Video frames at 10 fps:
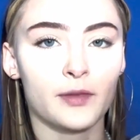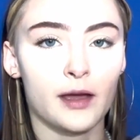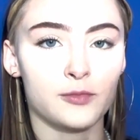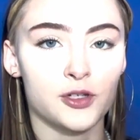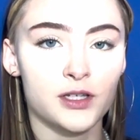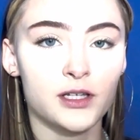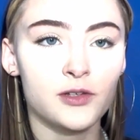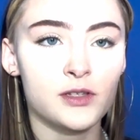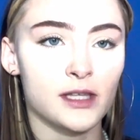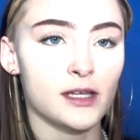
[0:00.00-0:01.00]
I'm just gonna
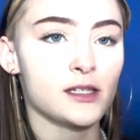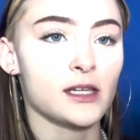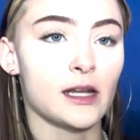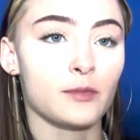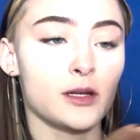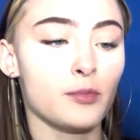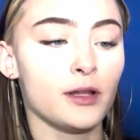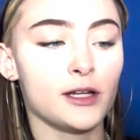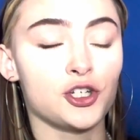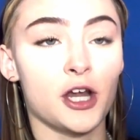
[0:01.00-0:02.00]
use this, and I'm gonna put
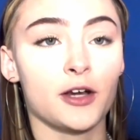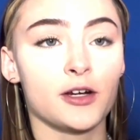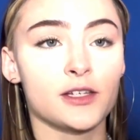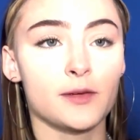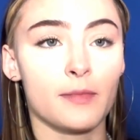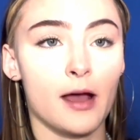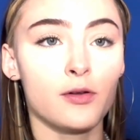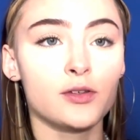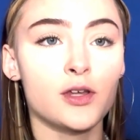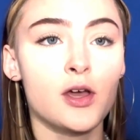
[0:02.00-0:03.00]
a generous
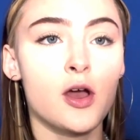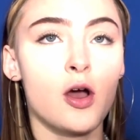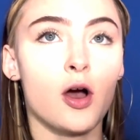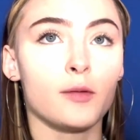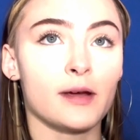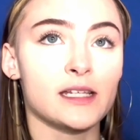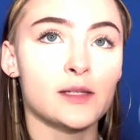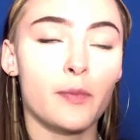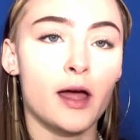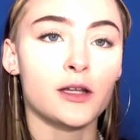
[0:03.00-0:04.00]
amount on my
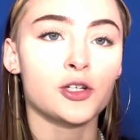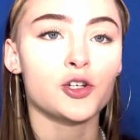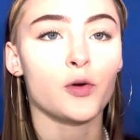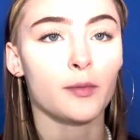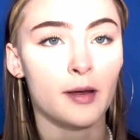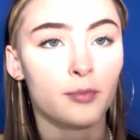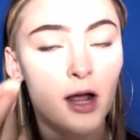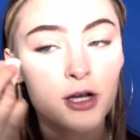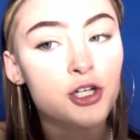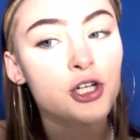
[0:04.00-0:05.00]
sponge or my
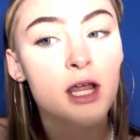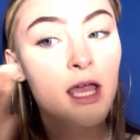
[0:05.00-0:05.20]
brush,